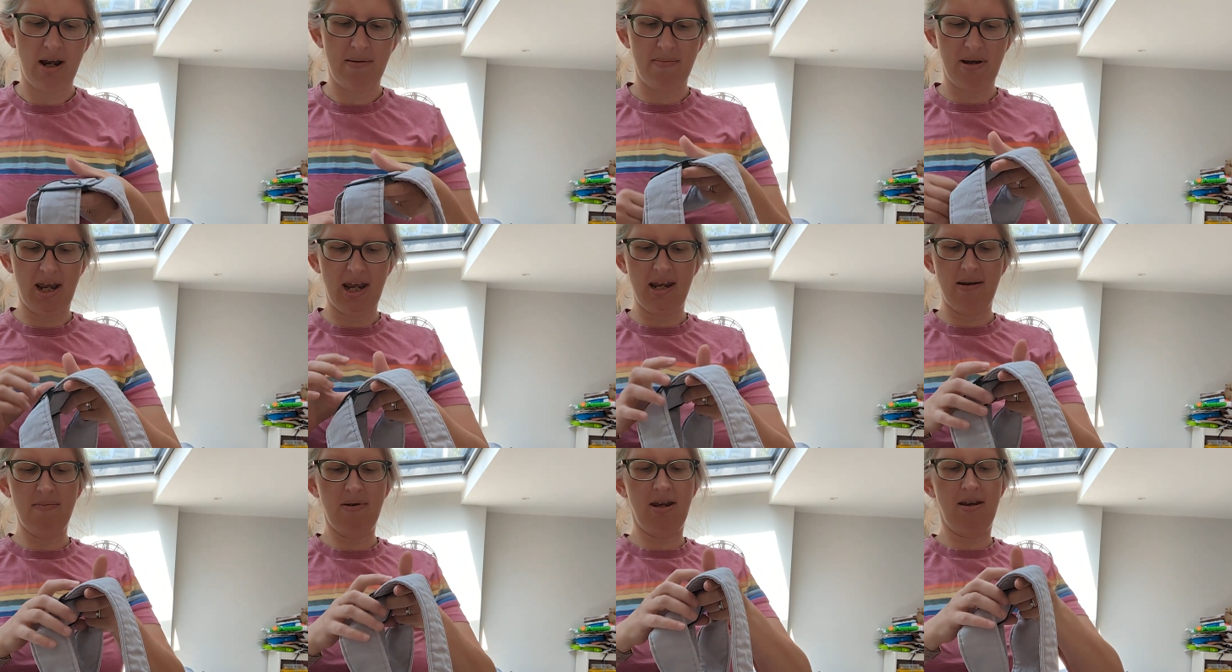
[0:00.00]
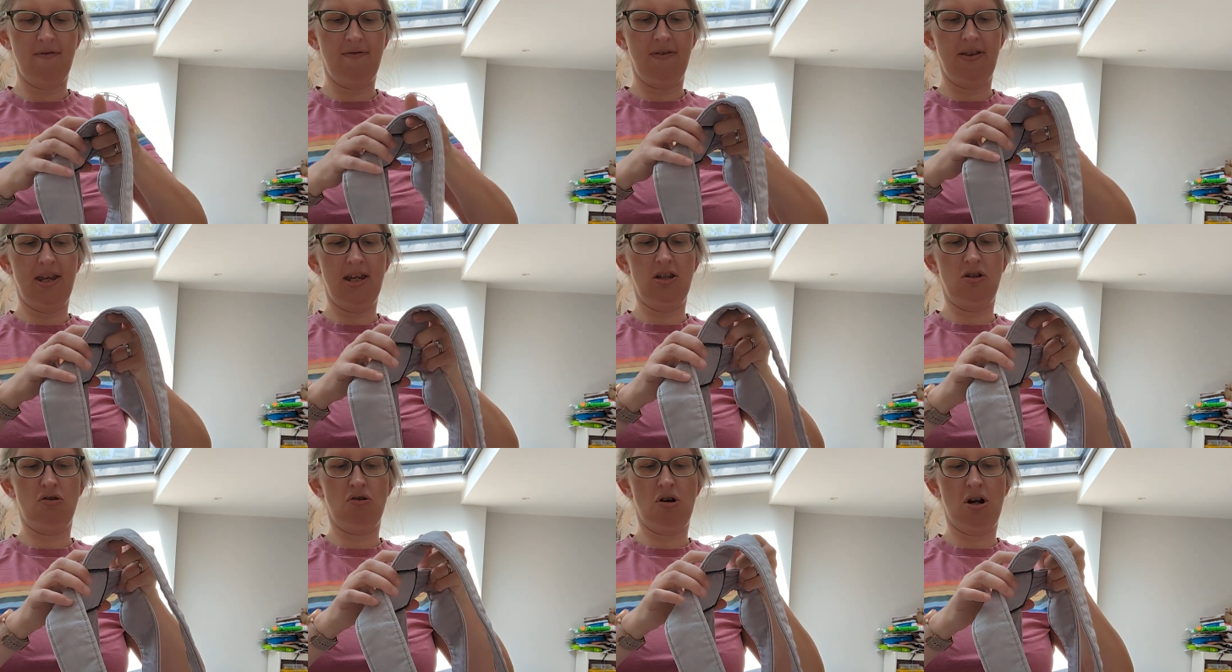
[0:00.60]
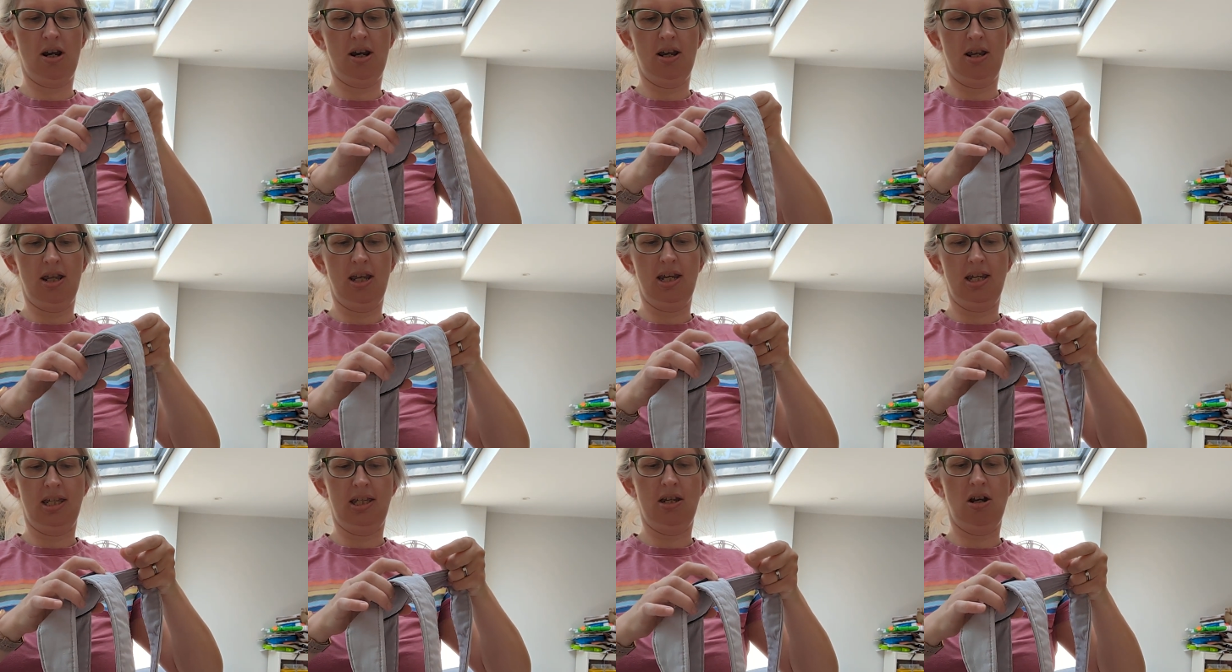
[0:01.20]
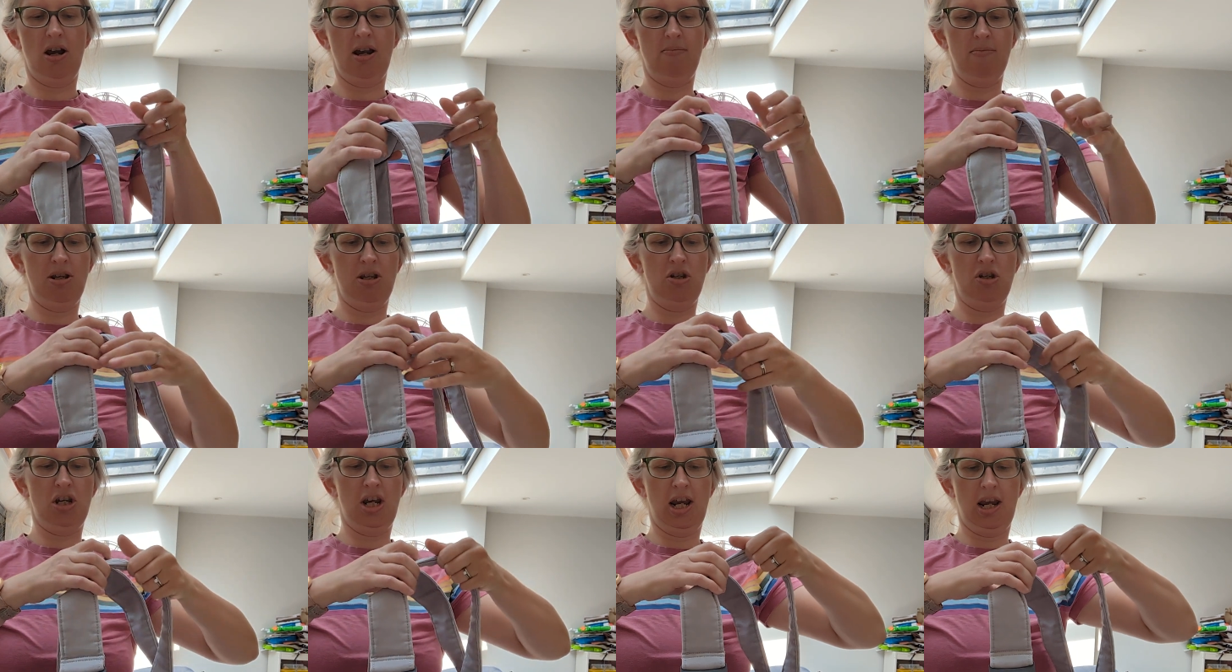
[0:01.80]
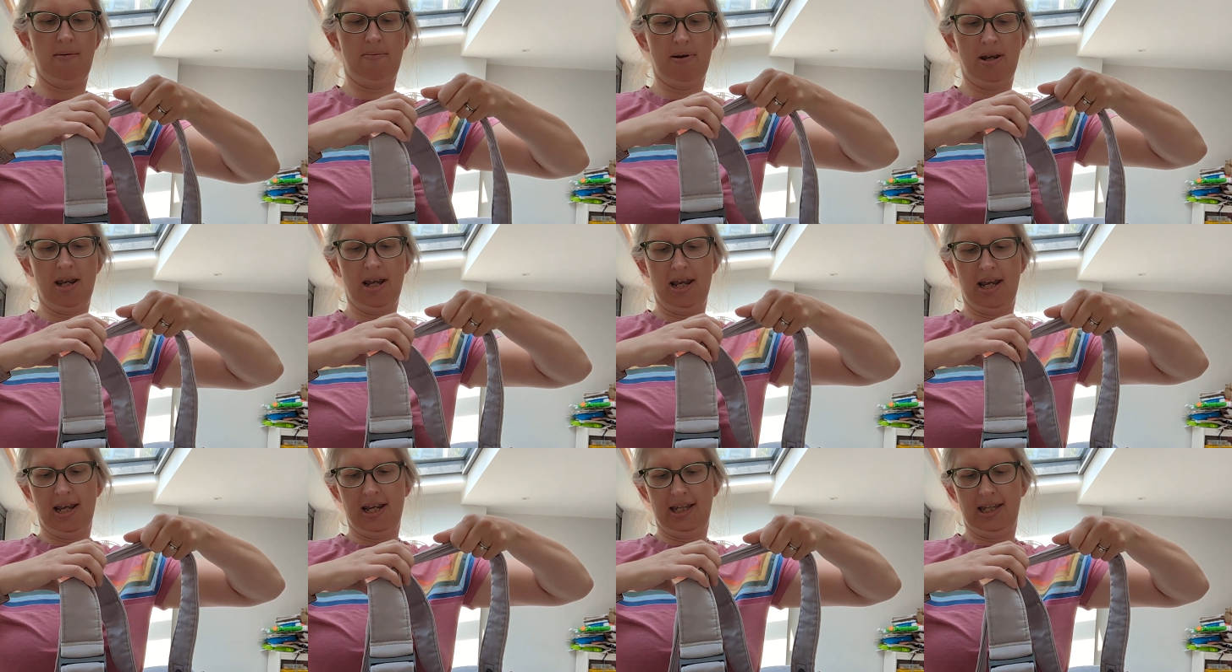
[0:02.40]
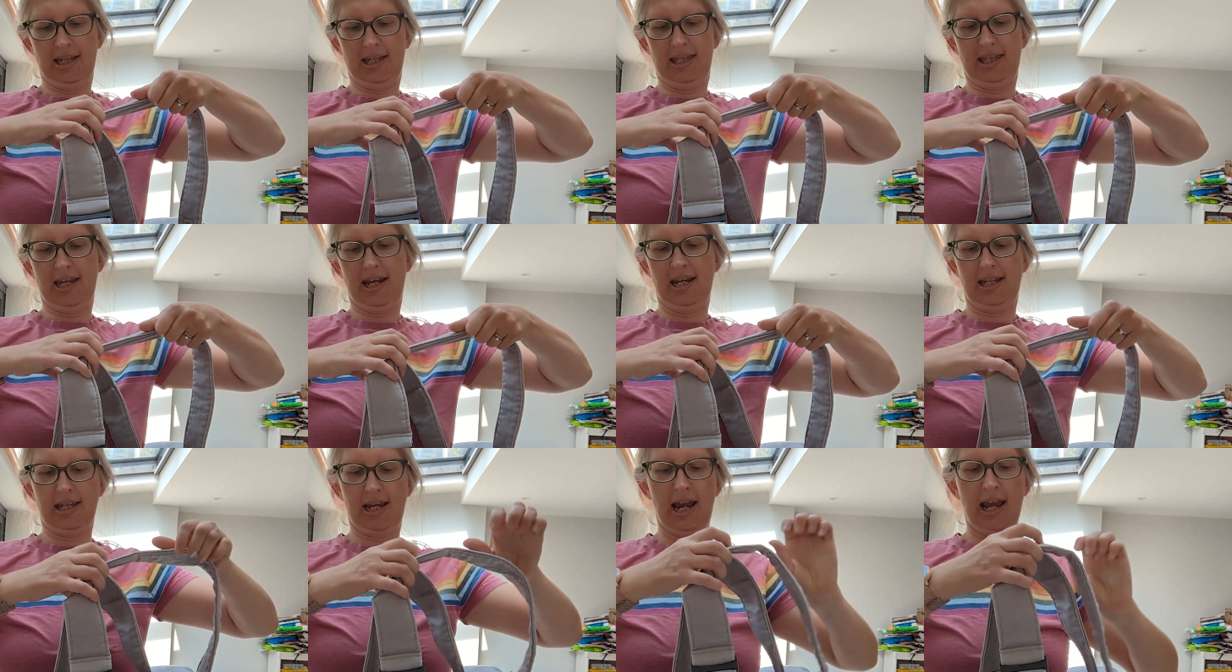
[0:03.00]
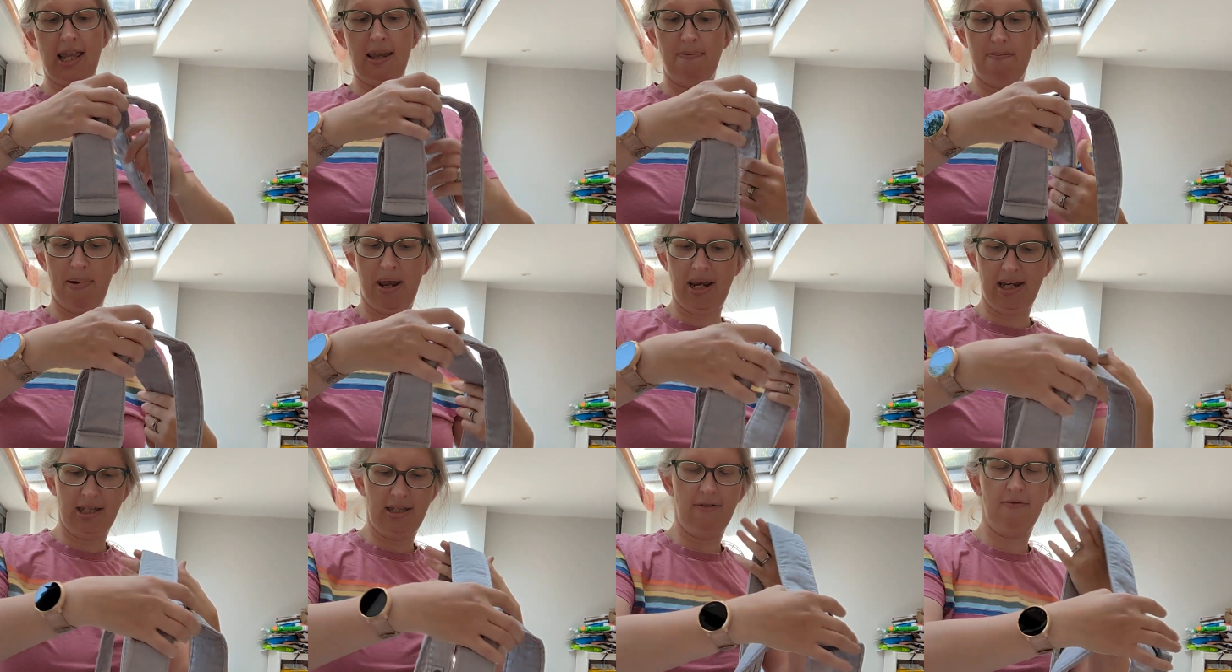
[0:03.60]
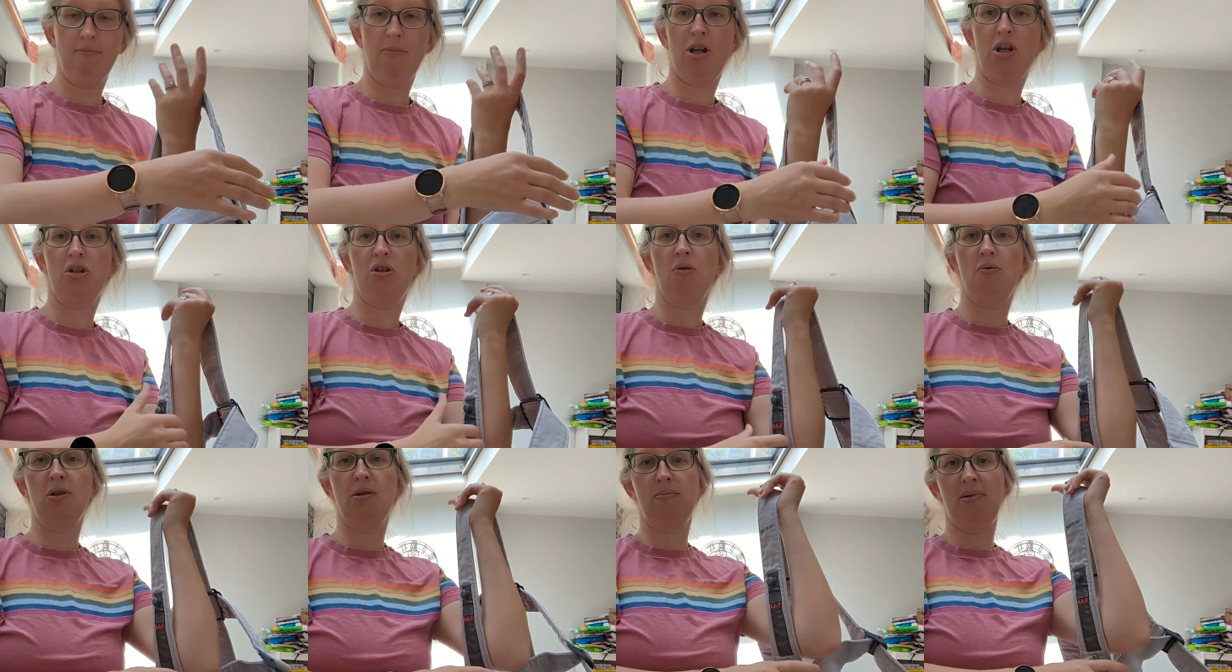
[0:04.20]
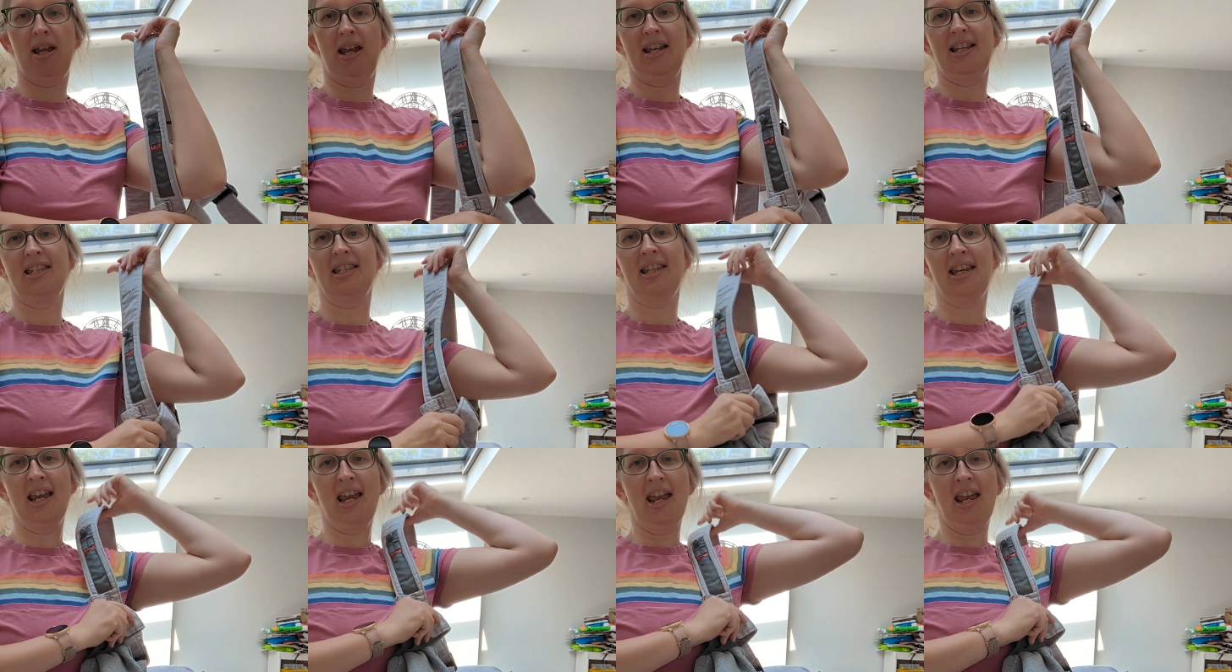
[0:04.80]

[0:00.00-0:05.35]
I'm aiming for this diamond shape to sit at the base of my shoulder blades,